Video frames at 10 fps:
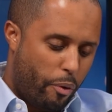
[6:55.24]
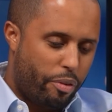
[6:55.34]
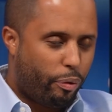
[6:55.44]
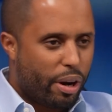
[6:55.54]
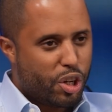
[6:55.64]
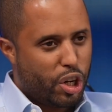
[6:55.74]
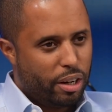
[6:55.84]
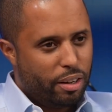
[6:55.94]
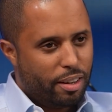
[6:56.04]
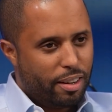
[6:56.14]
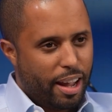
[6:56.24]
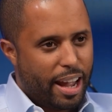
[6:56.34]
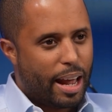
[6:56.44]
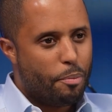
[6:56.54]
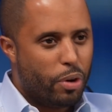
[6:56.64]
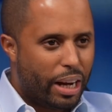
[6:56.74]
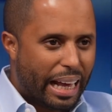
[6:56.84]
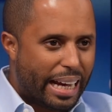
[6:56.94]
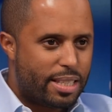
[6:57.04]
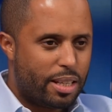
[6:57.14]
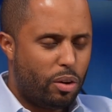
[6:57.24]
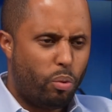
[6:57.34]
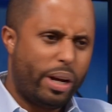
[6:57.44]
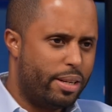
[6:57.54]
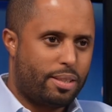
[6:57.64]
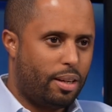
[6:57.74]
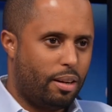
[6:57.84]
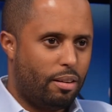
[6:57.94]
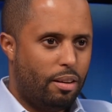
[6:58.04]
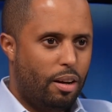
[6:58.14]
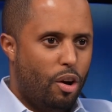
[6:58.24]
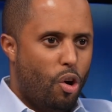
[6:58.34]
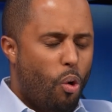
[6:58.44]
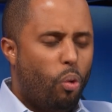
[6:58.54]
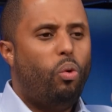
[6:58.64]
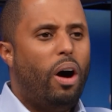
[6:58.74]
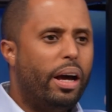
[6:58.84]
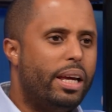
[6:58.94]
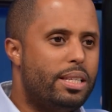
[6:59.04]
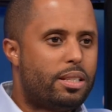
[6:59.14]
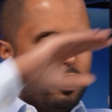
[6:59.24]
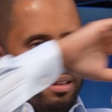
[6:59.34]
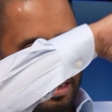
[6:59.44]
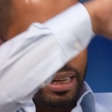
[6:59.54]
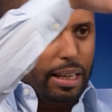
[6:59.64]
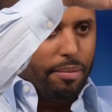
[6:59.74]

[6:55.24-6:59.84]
refreshing and I'm realizing, wait a second. Why is suddenly